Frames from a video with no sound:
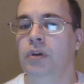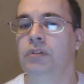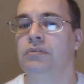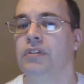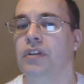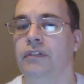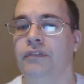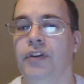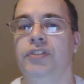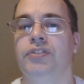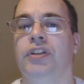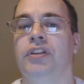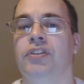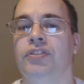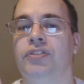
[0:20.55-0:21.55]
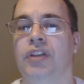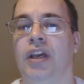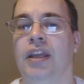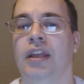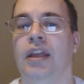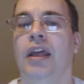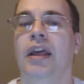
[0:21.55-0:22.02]
Well, the first thing to
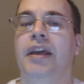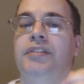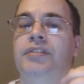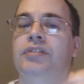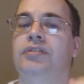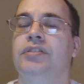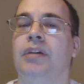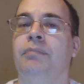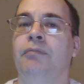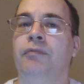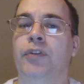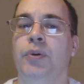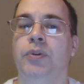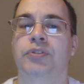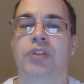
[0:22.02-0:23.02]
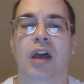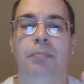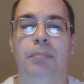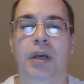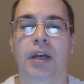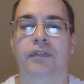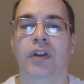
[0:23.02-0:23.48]
say is that some foods
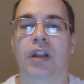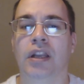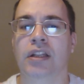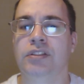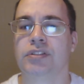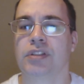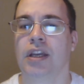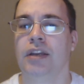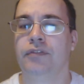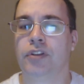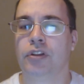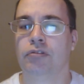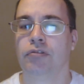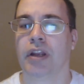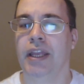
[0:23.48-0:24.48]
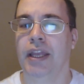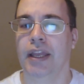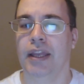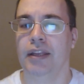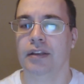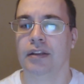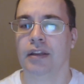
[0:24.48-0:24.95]
are perfectly safe to
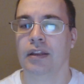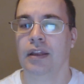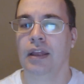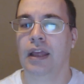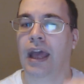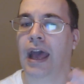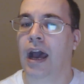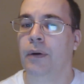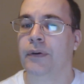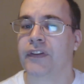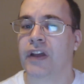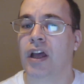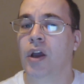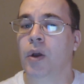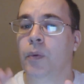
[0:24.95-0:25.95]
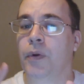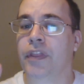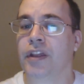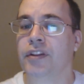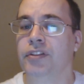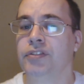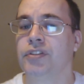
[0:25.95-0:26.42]
reheat. However,
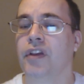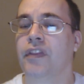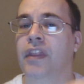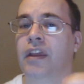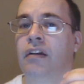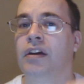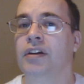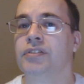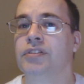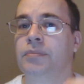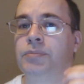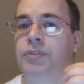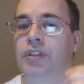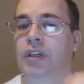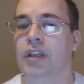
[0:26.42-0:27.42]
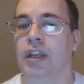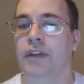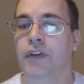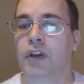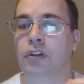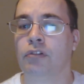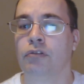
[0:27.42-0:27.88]
with others, there are some
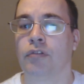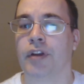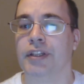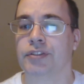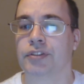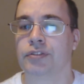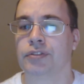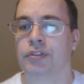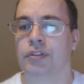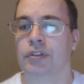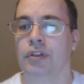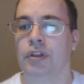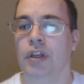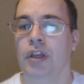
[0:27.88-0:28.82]
significant risks.